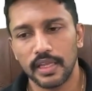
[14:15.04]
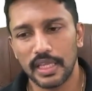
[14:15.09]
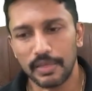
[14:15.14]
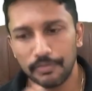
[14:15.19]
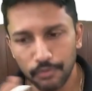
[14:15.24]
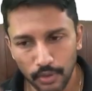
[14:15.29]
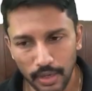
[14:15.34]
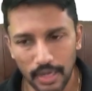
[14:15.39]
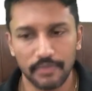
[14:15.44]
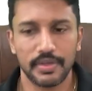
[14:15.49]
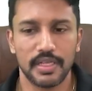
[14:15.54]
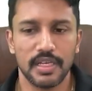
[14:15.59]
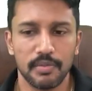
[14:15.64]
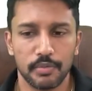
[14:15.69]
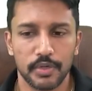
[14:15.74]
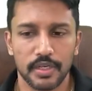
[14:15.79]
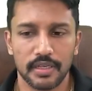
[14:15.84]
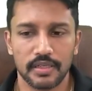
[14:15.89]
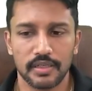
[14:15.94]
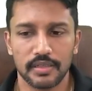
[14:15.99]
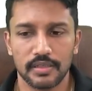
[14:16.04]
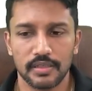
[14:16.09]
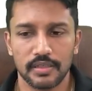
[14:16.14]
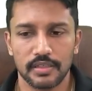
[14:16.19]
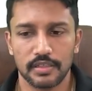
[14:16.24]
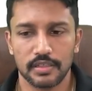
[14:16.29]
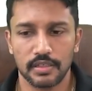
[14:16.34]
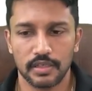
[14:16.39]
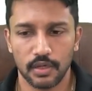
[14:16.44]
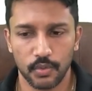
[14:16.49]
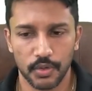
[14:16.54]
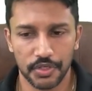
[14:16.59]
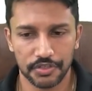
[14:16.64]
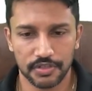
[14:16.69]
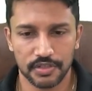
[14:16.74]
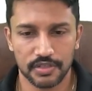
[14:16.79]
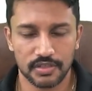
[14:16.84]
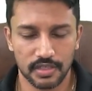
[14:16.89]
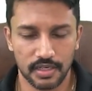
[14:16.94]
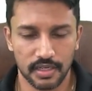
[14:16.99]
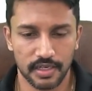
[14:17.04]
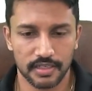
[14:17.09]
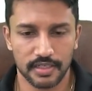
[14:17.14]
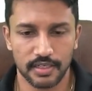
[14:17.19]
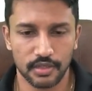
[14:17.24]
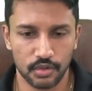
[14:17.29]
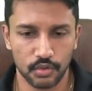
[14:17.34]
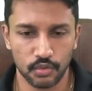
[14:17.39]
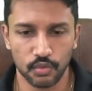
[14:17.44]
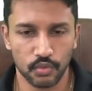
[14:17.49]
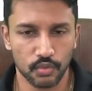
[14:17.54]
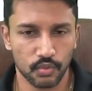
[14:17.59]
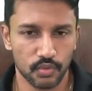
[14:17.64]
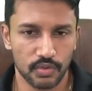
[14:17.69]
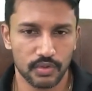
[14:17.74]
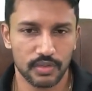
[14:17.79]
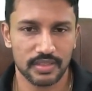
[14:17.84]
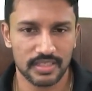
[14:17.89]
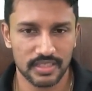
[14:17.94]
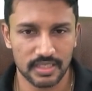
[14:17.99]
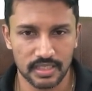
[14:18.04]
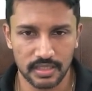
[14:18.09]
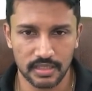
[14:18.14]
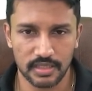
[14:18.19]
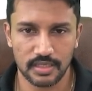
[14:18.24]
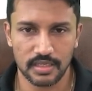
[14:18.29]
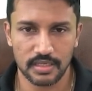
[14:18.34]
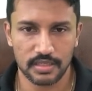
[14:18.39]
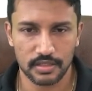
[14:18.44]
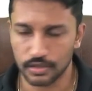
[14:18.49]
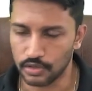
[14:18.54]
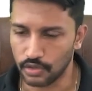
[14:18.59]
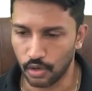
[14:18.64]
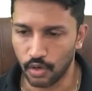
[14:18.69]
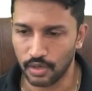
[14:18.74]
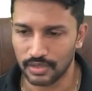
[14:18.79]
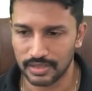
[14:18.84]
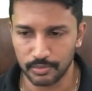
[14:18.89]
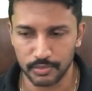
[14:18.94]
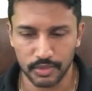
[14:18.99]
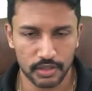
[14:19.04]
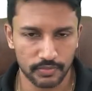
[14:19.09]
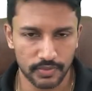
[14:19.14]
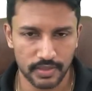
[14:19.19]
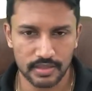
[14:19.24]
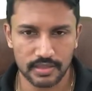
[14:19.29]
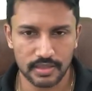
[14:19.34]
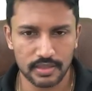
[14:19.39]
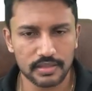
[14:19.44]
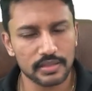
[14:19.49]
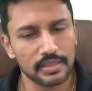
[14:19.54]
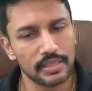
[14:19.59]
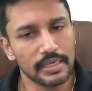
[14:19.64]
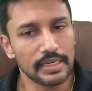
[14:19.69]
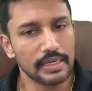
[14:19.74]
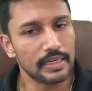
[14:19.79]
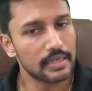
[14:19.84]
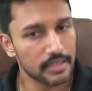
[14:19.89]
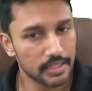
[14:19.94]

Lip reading: If you have any pertinent questions related to GTs or subject-wise tests,